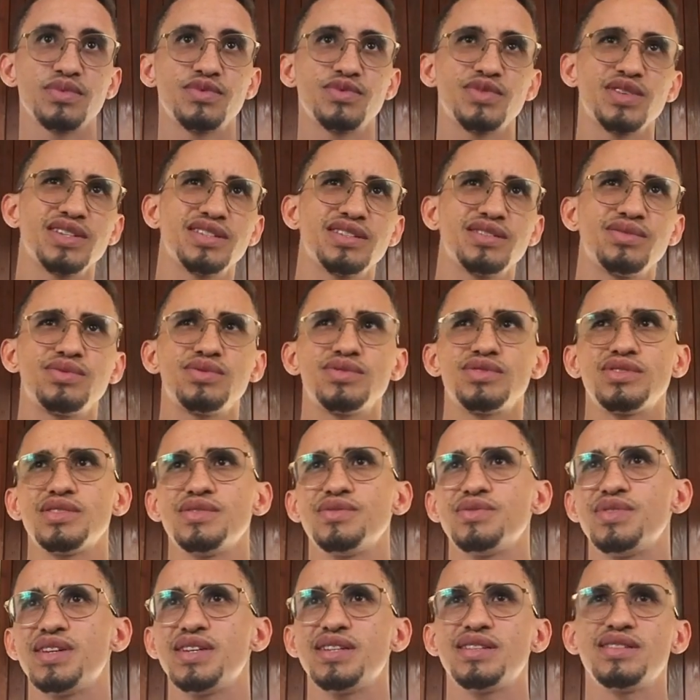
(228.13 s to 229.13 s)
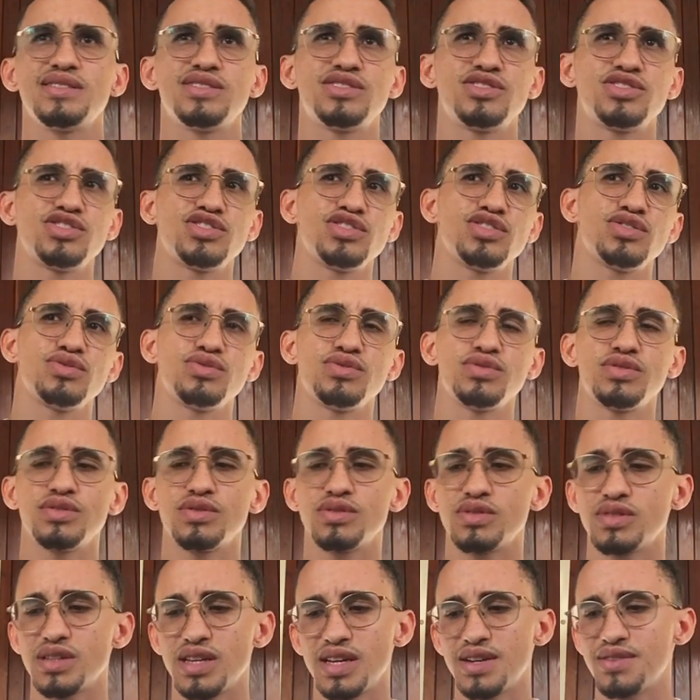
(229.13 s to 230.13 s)
Festivals, events, shows,
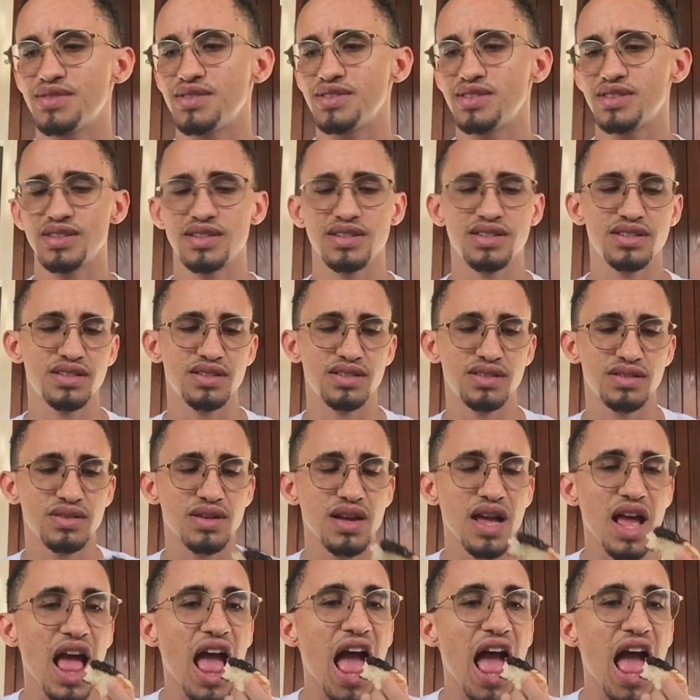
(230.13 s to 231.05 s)
everything, you know.